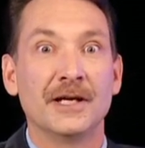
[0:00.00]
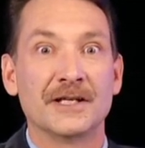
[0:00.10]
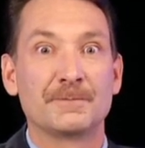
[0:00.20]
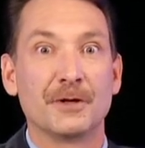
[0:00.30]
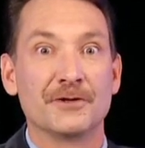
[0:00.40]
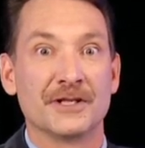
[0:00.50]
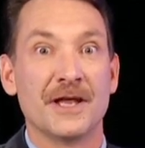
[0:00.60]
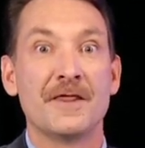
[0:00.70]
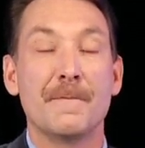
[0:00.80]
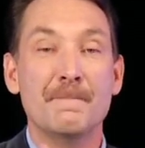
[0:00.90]
explosion.
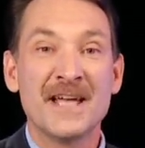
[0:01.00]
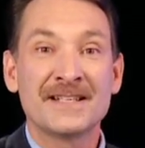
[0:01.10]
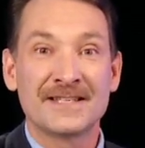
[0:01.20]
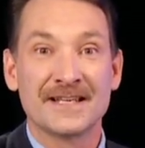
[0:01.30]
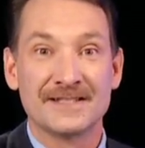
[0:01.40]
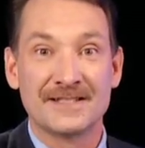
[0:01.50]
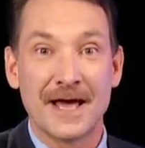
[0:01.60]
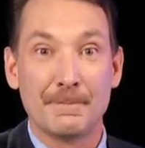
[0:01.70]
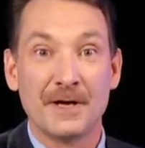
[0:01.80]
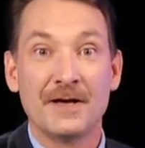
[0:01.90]
The mixing
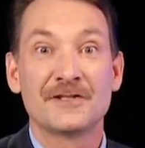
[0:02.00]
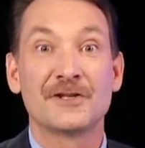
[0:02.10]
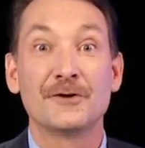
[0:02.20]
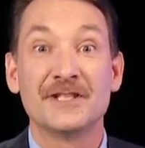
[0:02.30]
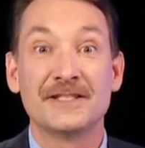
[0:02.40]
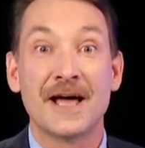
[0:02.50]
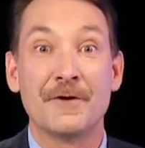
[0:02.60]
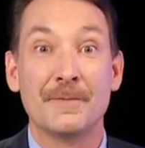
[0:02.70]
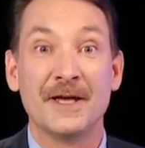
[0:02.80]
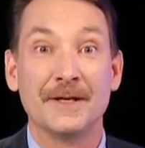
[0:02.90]
step slows it
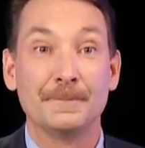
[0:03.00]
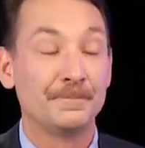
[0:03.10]
down a bit.